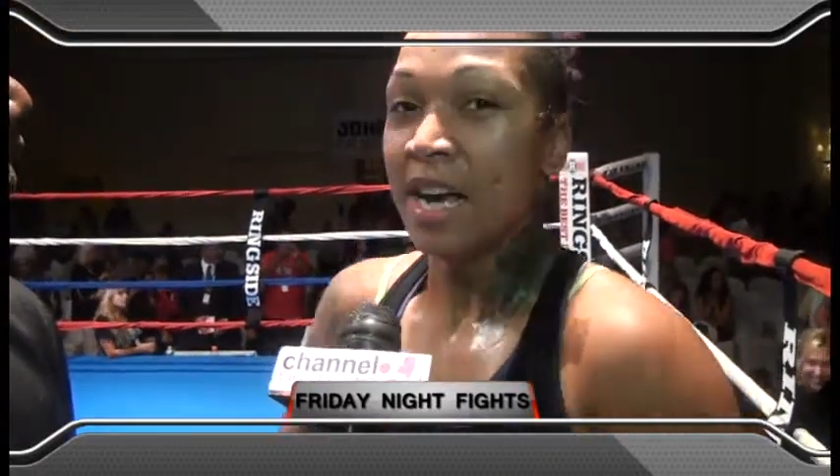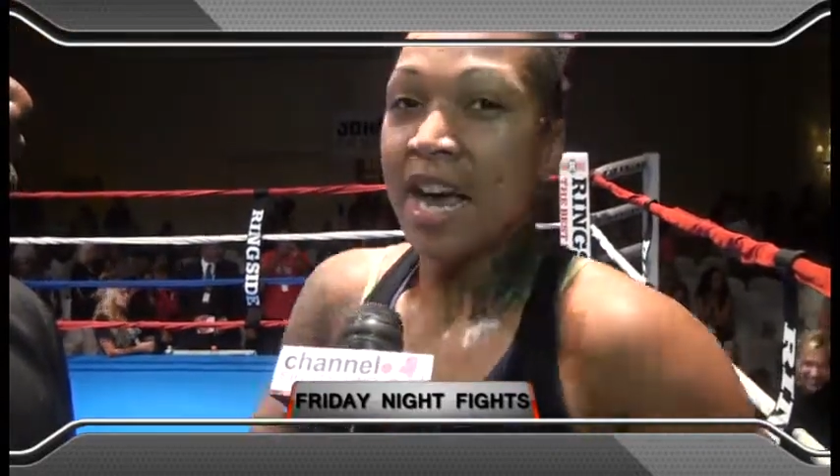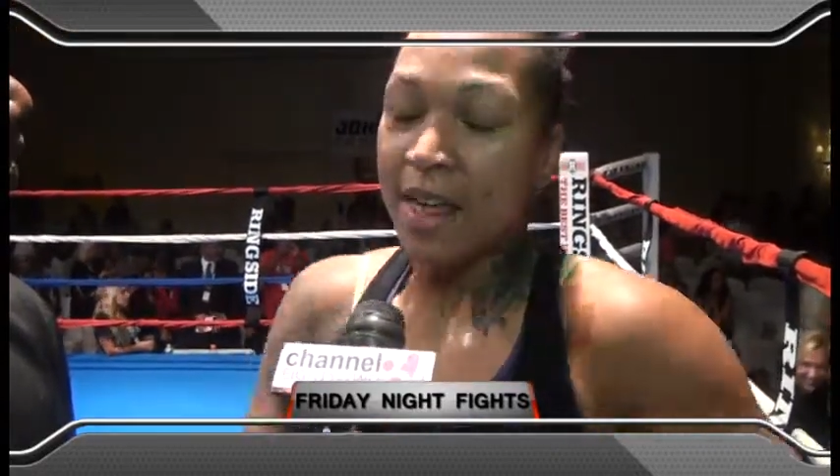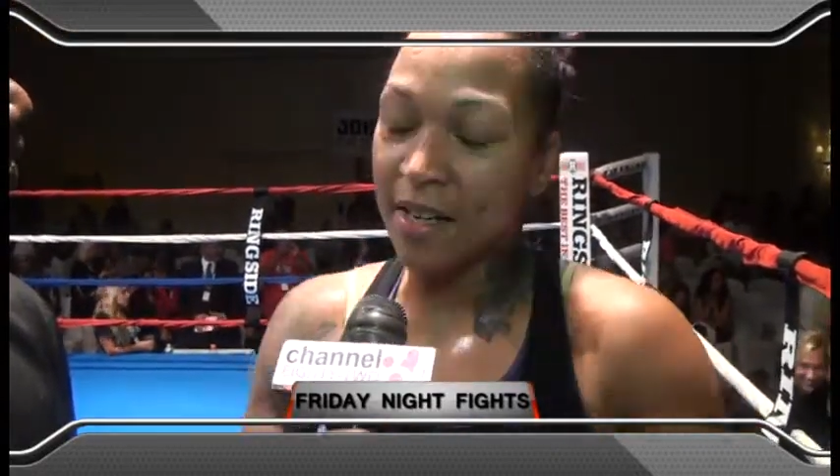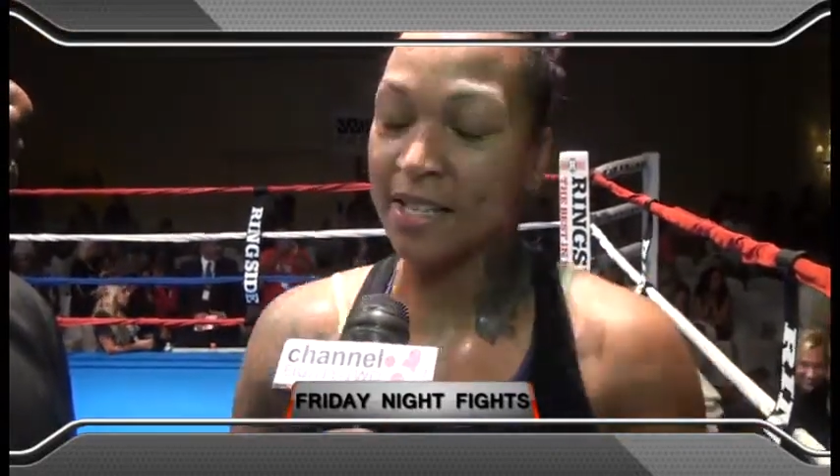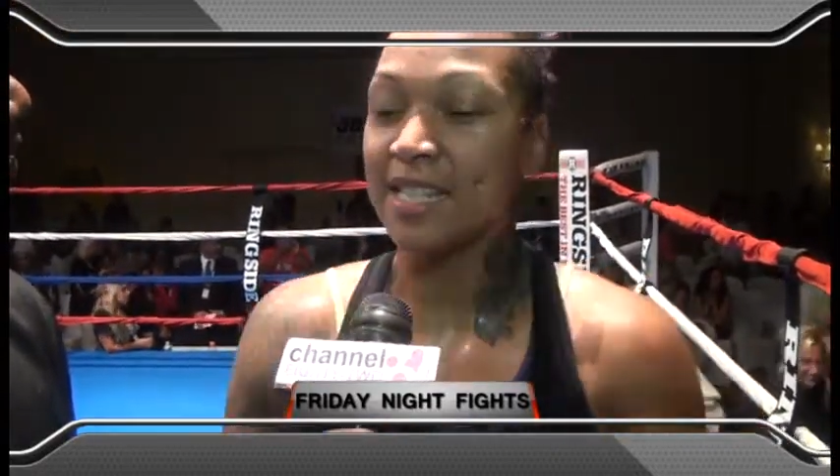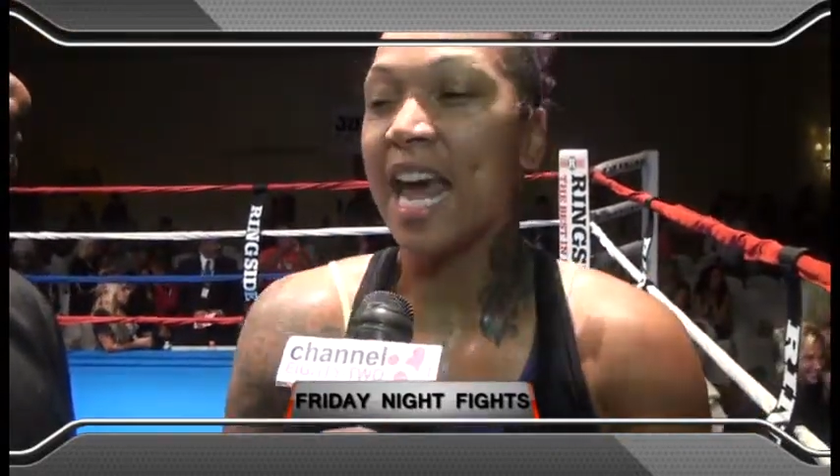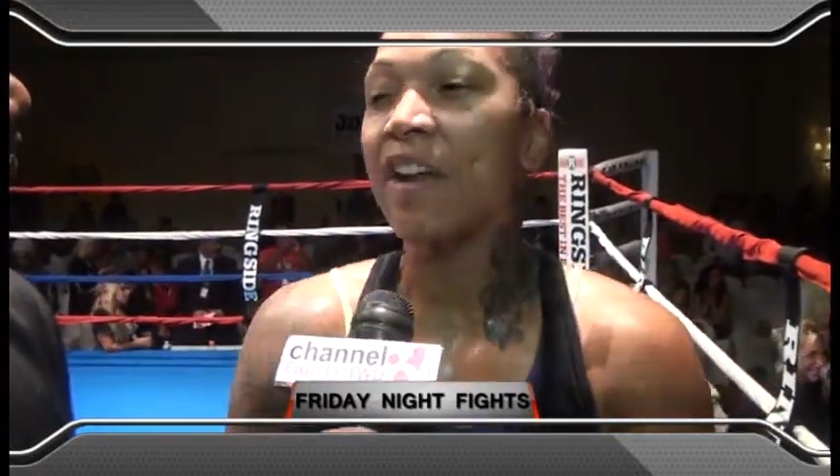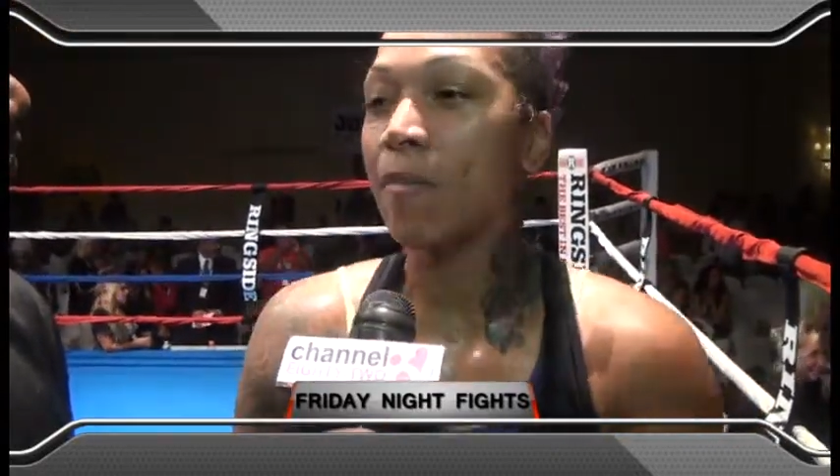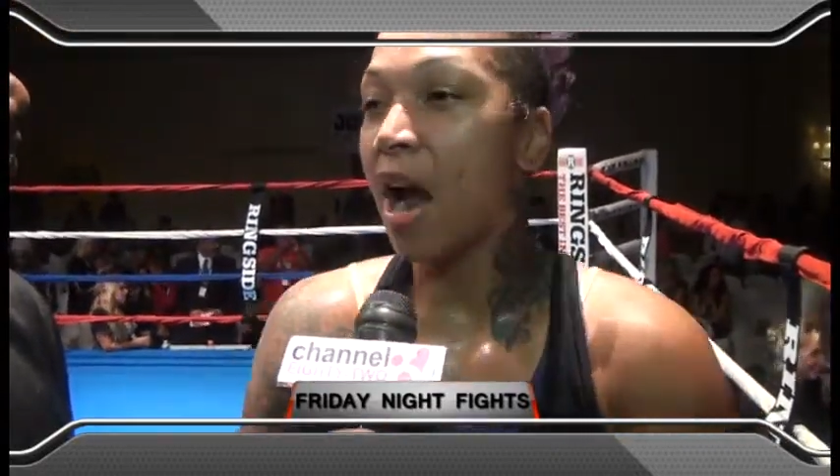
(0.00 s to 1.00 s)
And this is
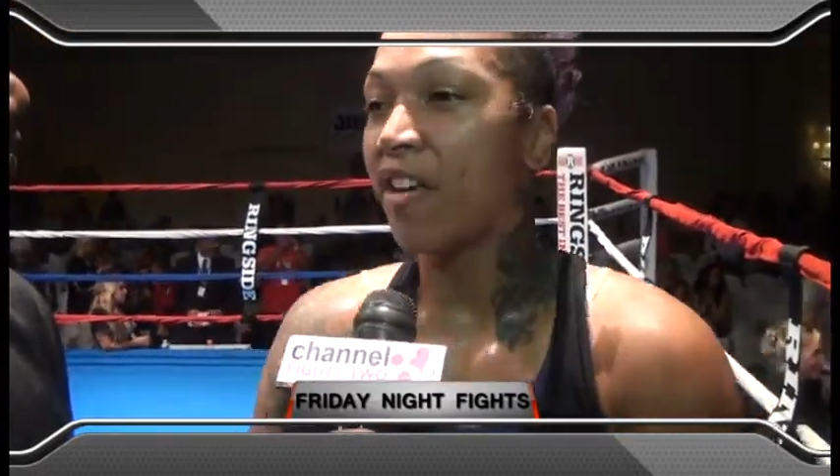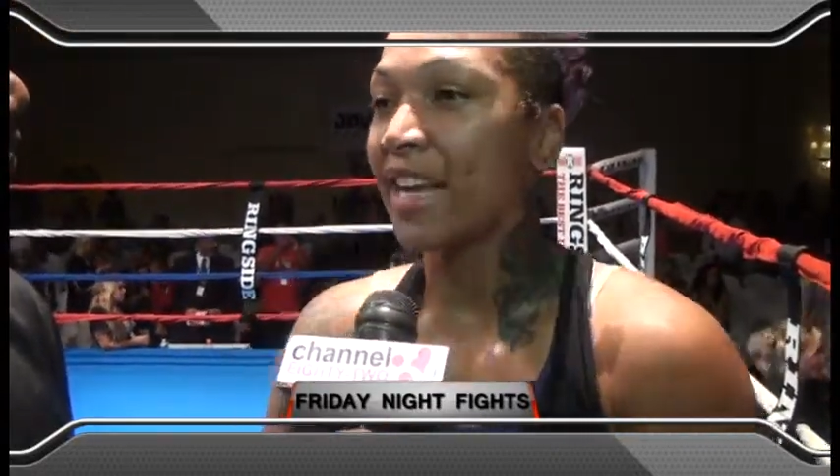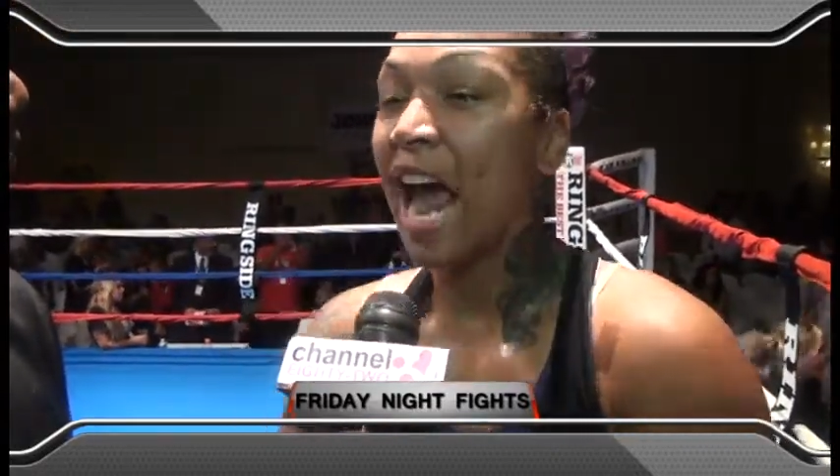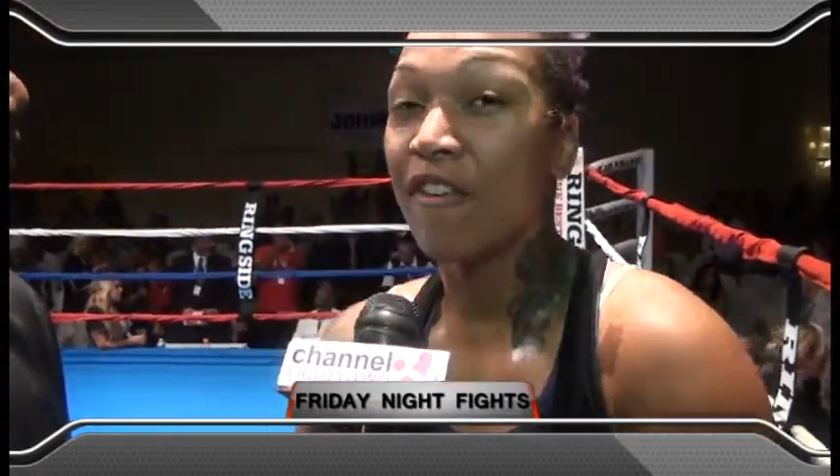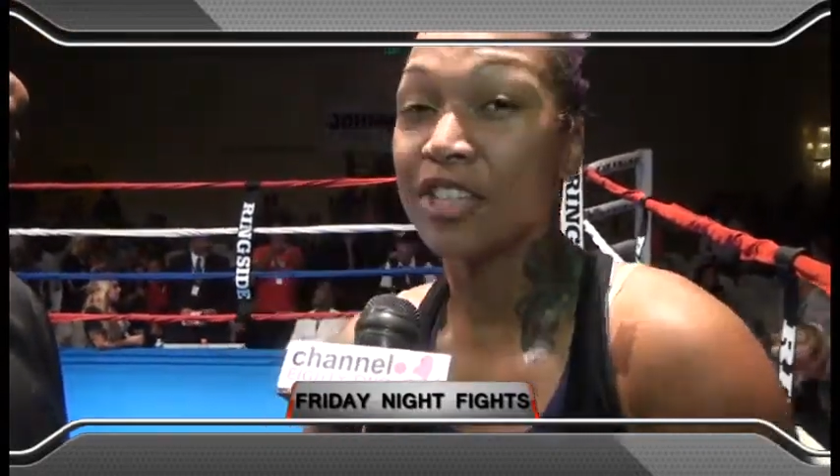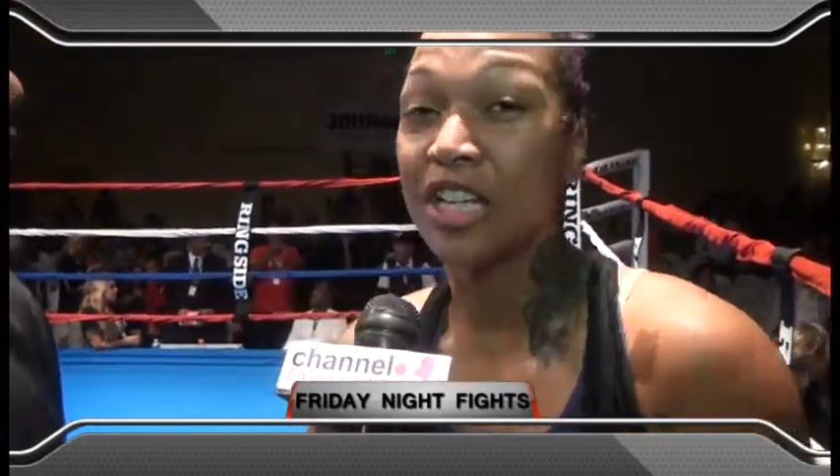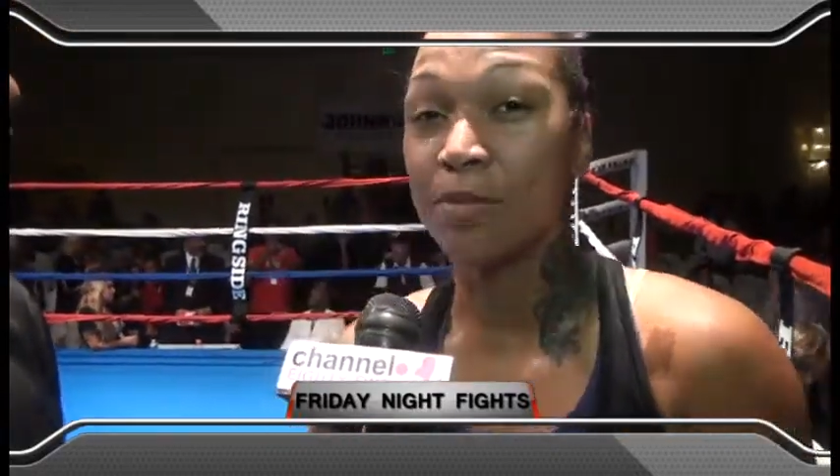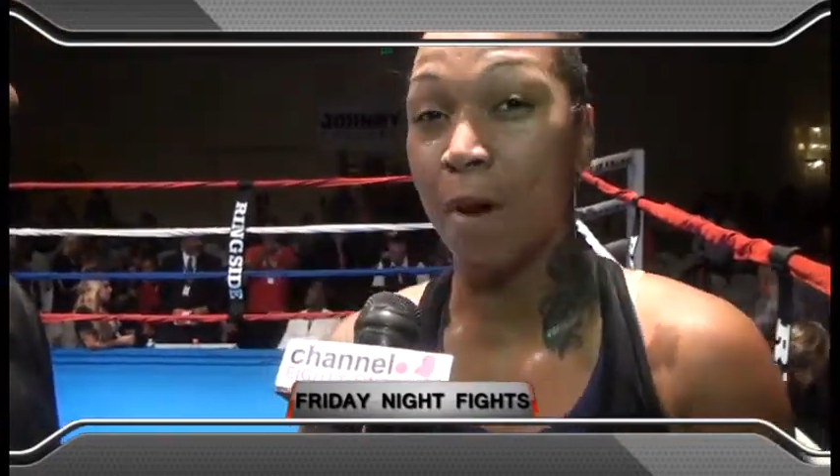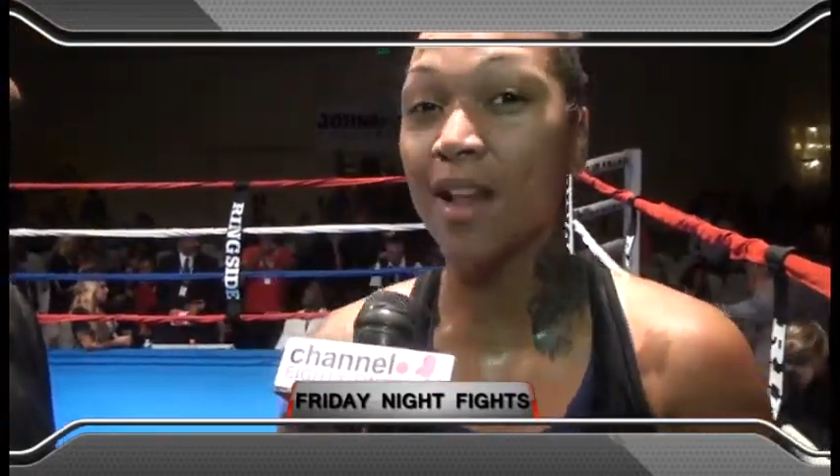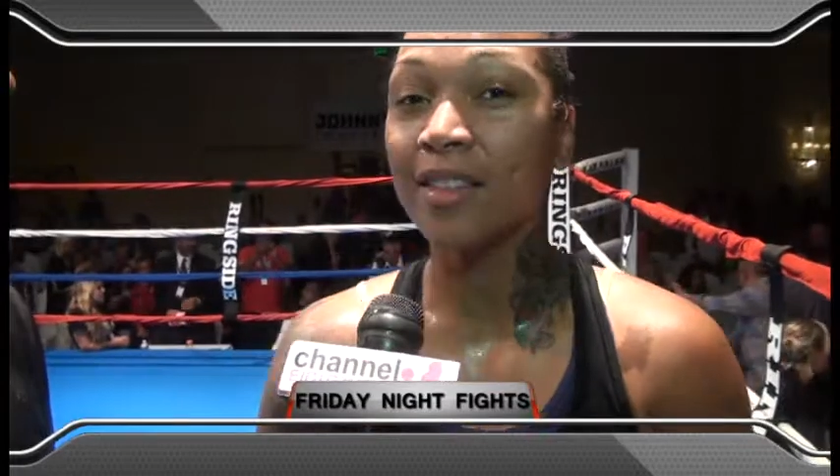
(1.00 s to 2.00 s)
Native American Heritage
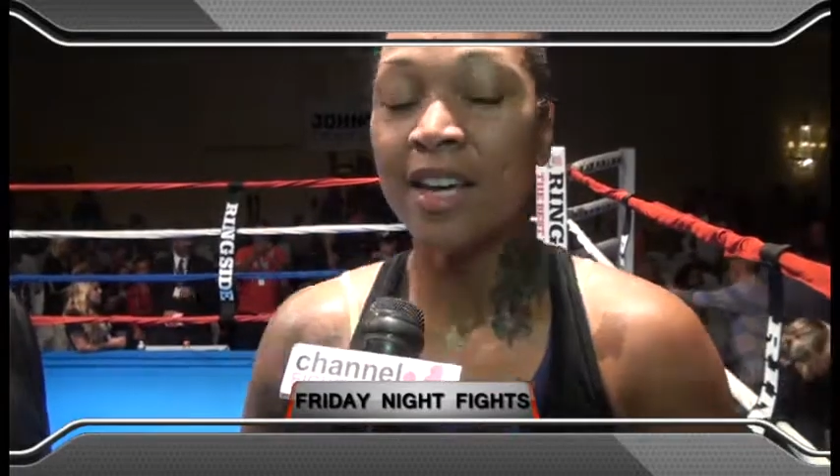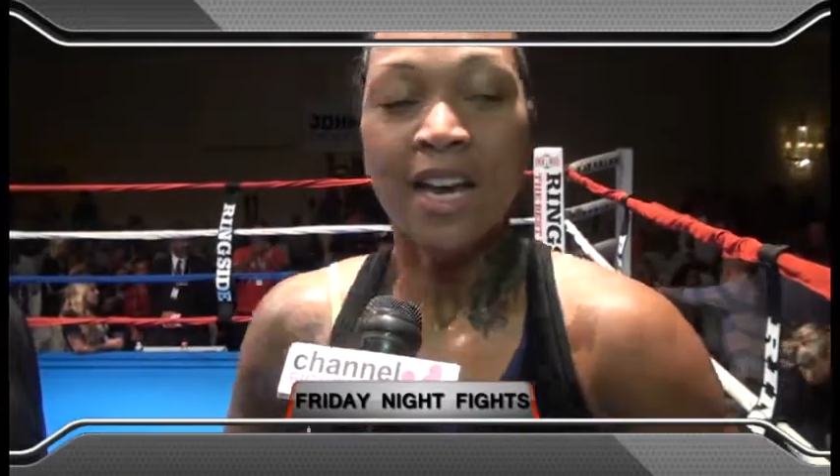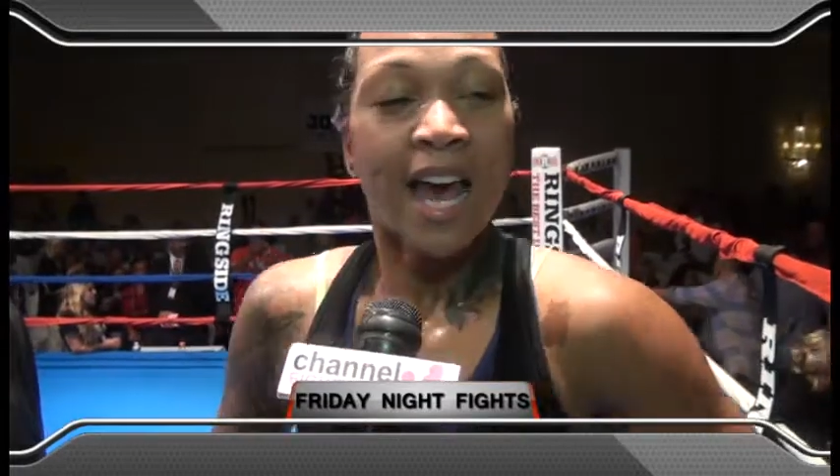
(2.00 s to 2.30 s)
Month.